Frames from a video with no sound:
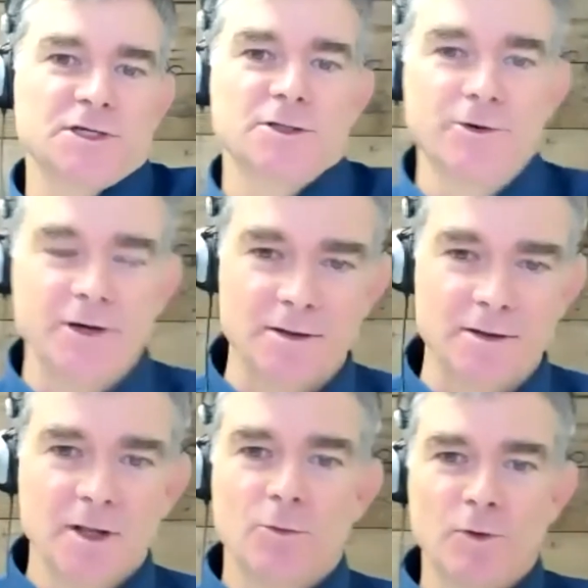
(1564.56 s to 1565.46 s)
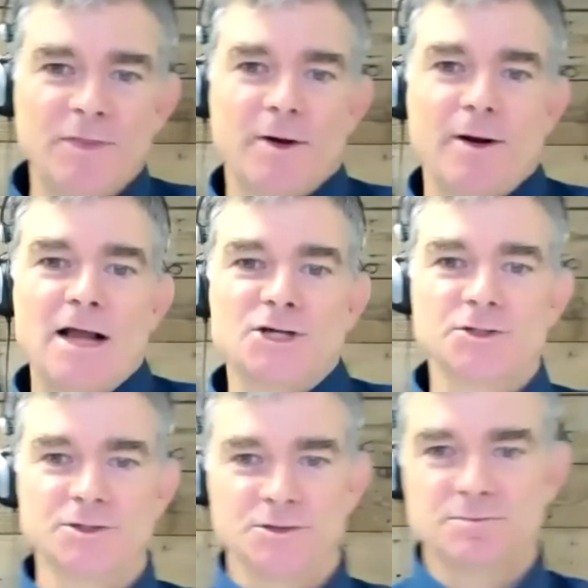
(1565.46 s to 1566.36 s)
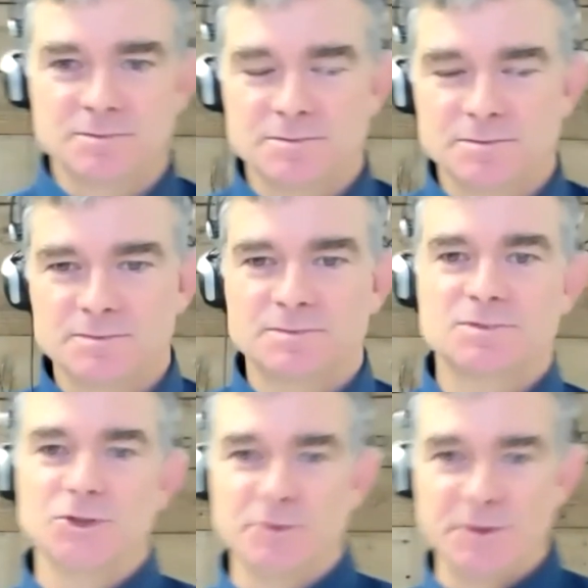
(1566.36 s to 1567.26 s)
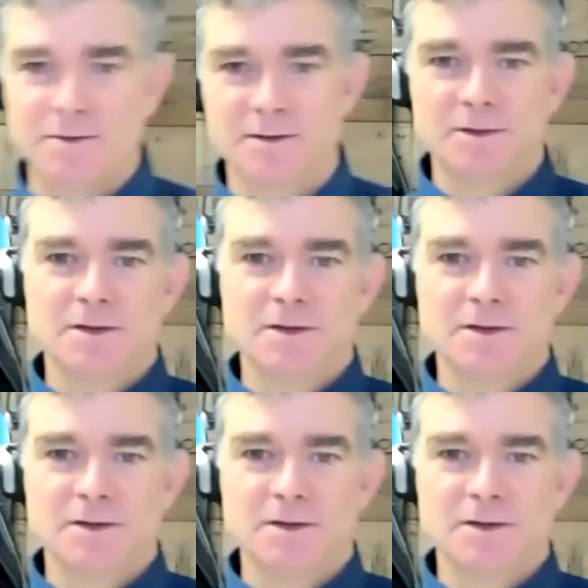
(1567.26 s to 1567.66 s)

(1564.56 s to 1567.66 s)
learning, what they're actually doing.